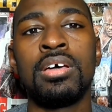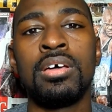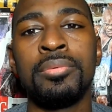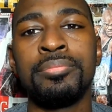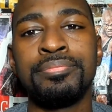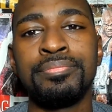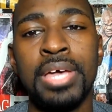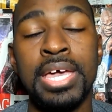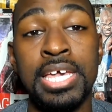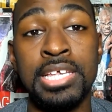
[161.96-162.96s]
um,
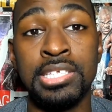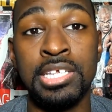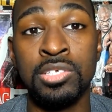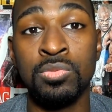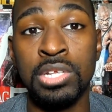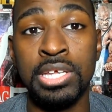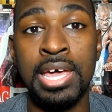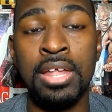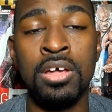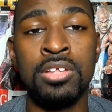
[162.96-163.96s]
I guess that's when
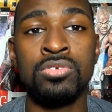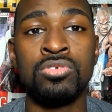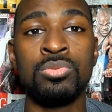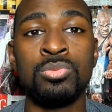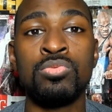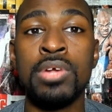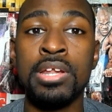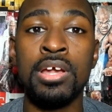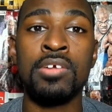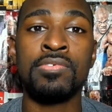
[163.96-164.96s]
it got on YouTube's
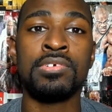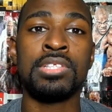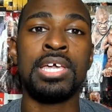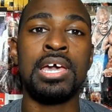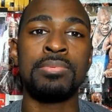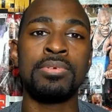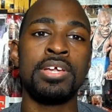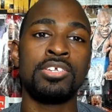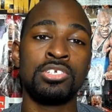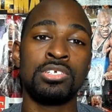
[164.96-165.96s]
radar for the
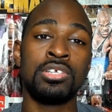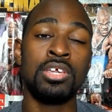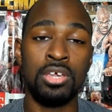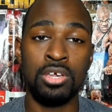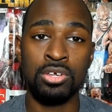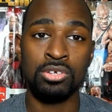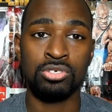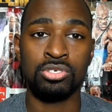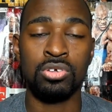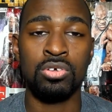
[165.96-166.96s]
copyright shit
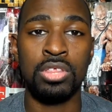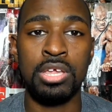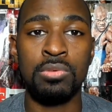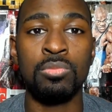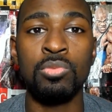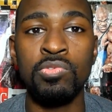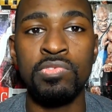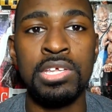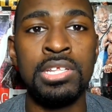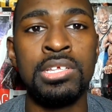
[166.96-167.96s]
so they
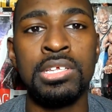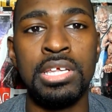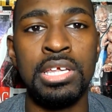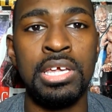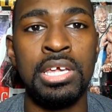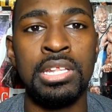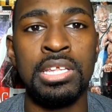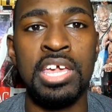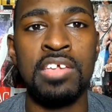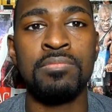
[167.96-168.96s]
removed it
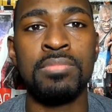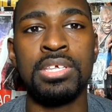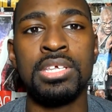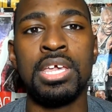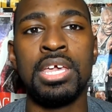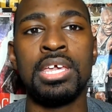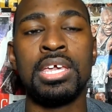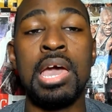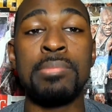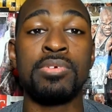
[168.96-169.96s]
and gave me
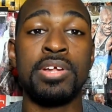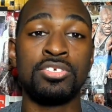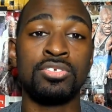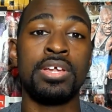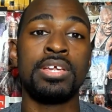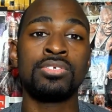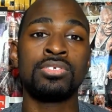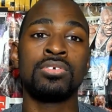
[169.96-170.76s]
a copyright strike.